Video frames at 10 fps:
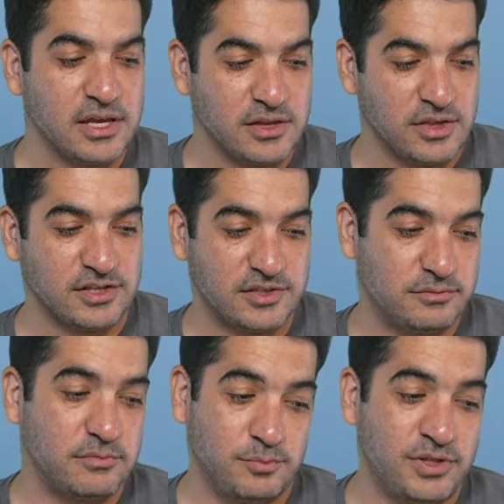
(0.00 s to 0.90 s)
This
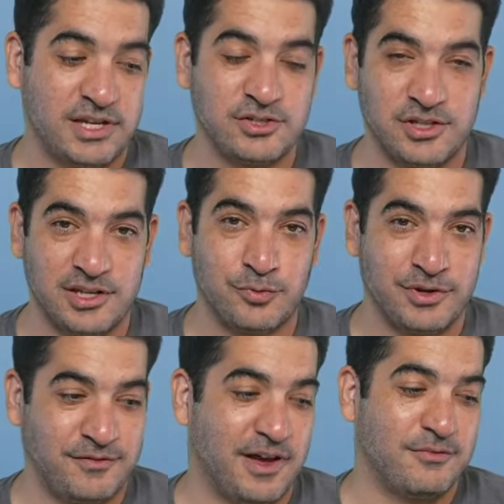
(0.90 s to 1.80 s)
potentially a
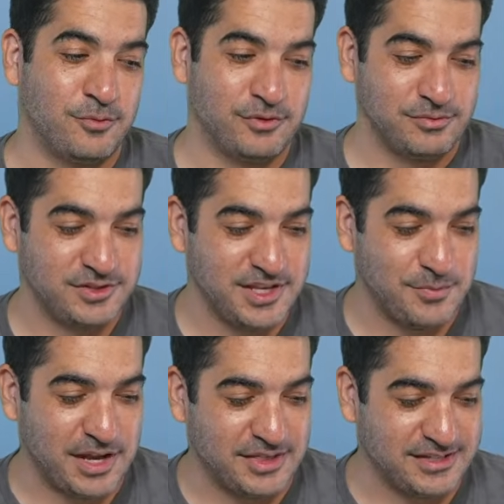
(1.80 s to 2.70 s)
25. We'll see
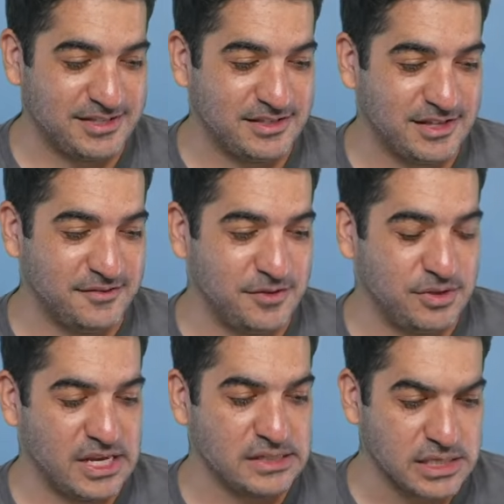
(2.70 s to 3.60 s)
about this in a few
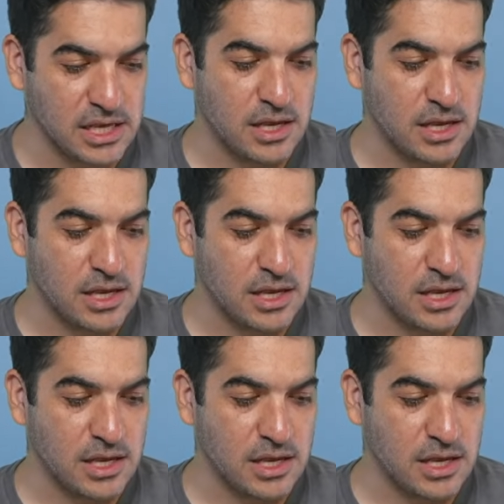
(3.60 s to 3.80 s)
days.